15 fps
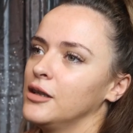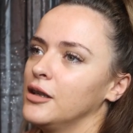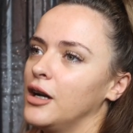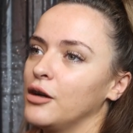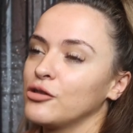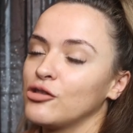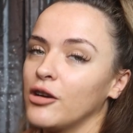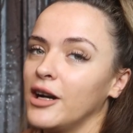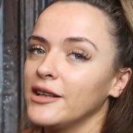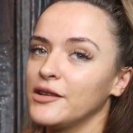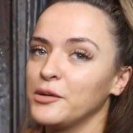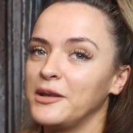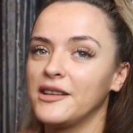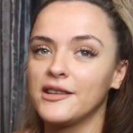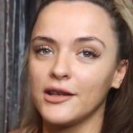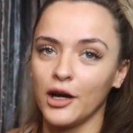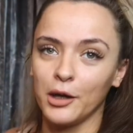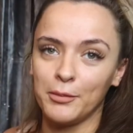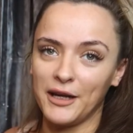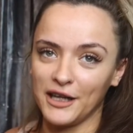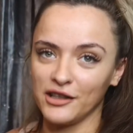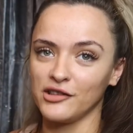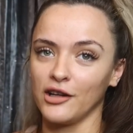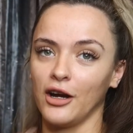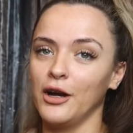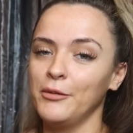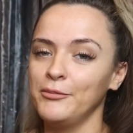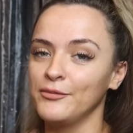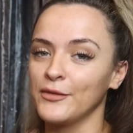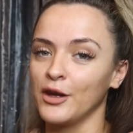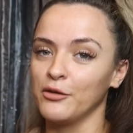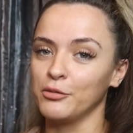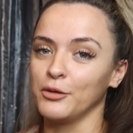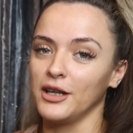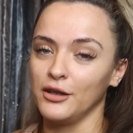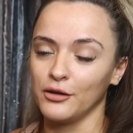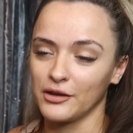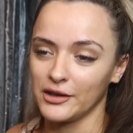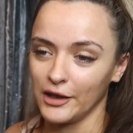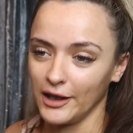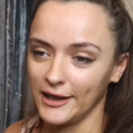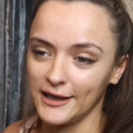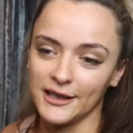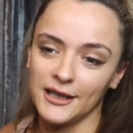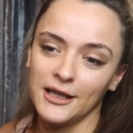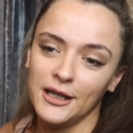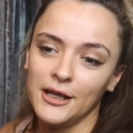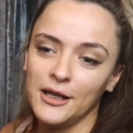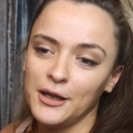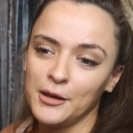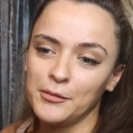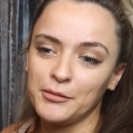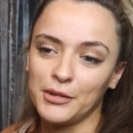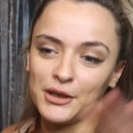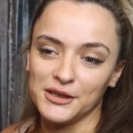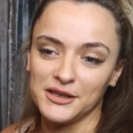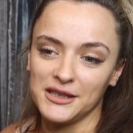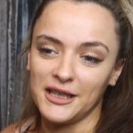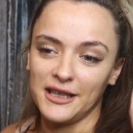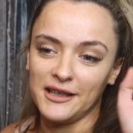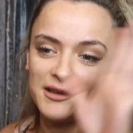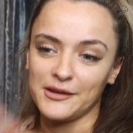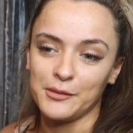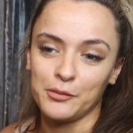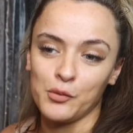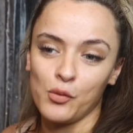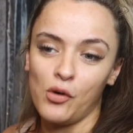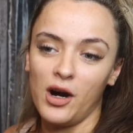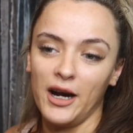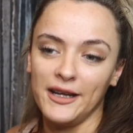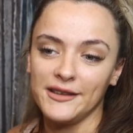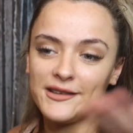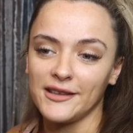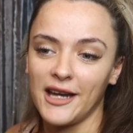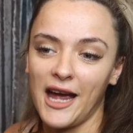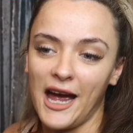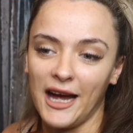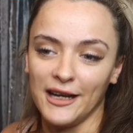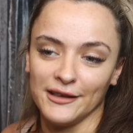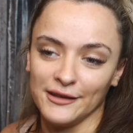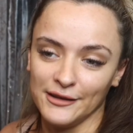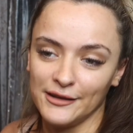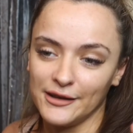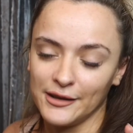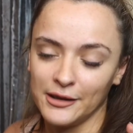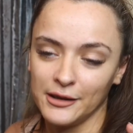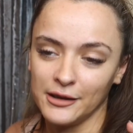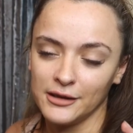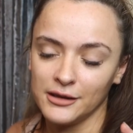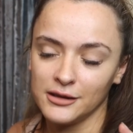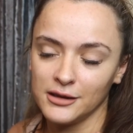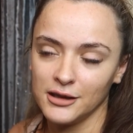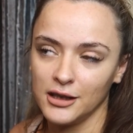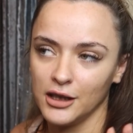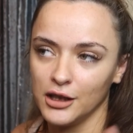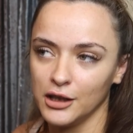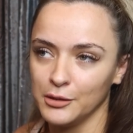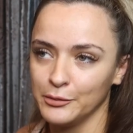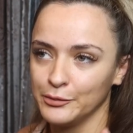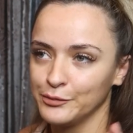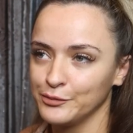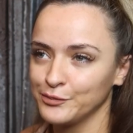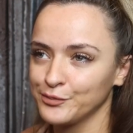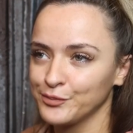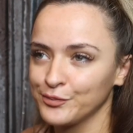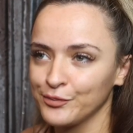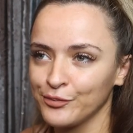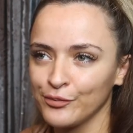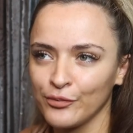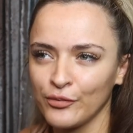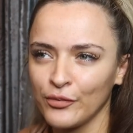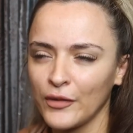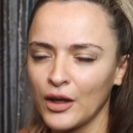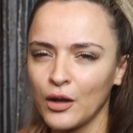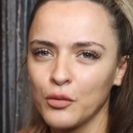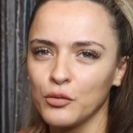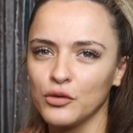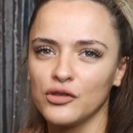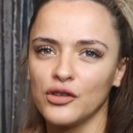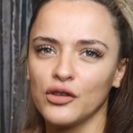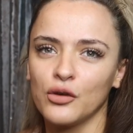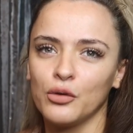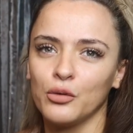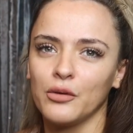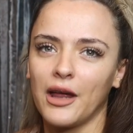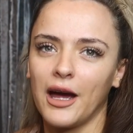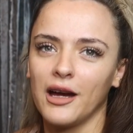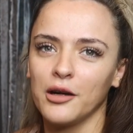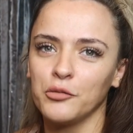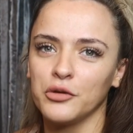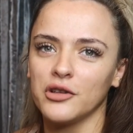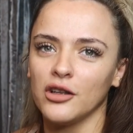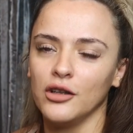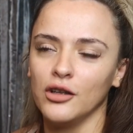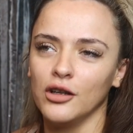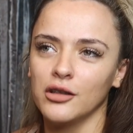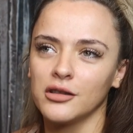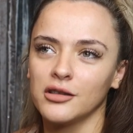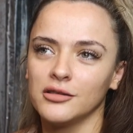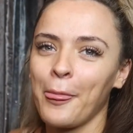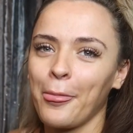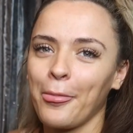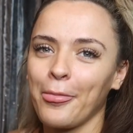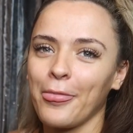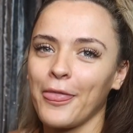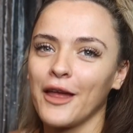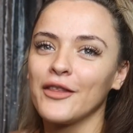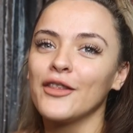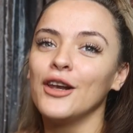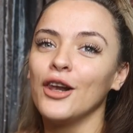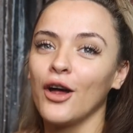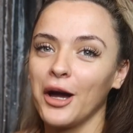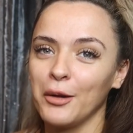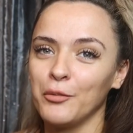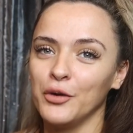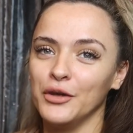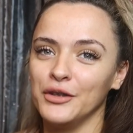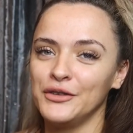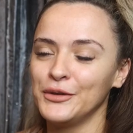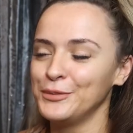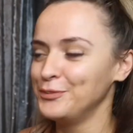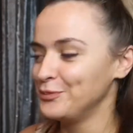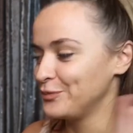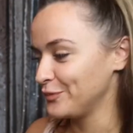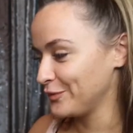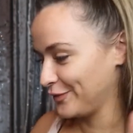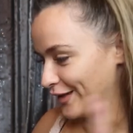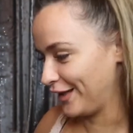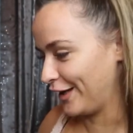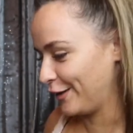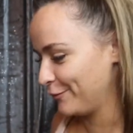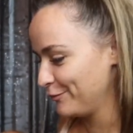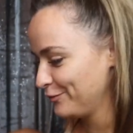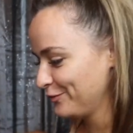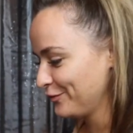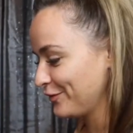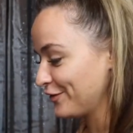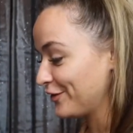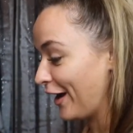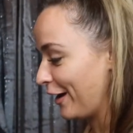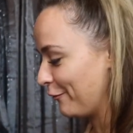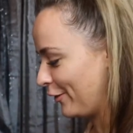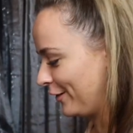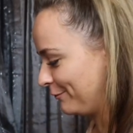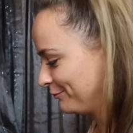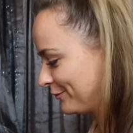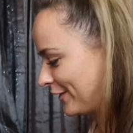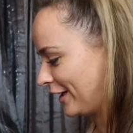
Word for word: I'll try to insert a picture of what it looks like, but it's white and, um, what do you call that, wooden look? The light wood, yeah, that one.